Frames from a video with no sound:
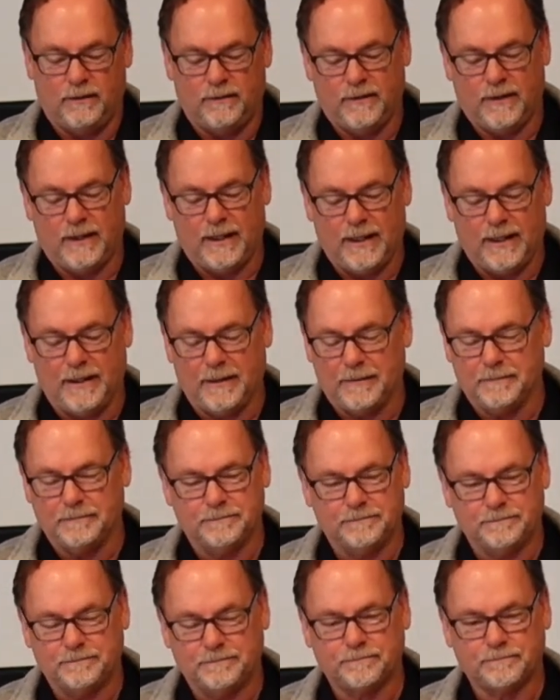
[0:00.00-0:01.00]
Um,
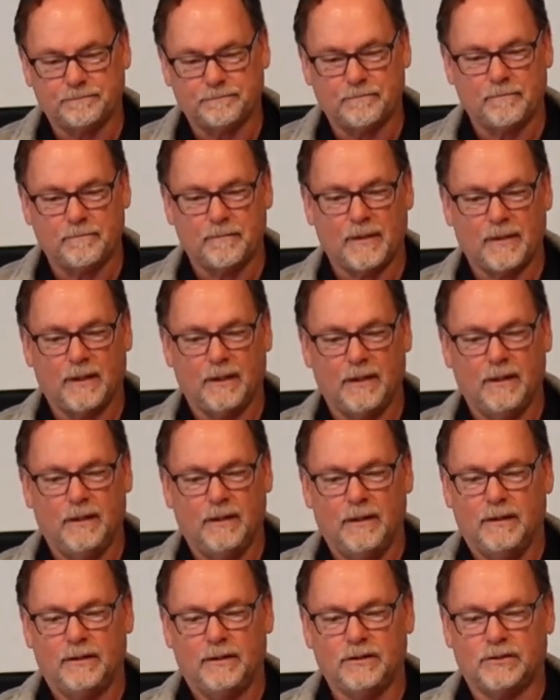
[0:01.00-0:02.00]

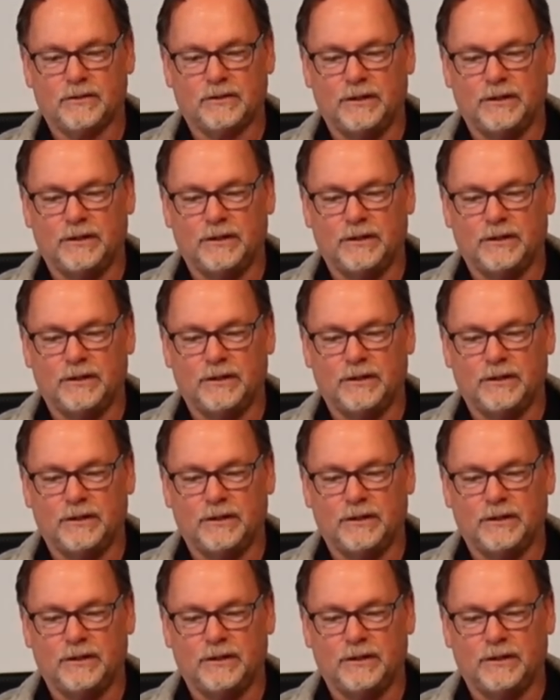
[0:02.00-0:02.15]
this,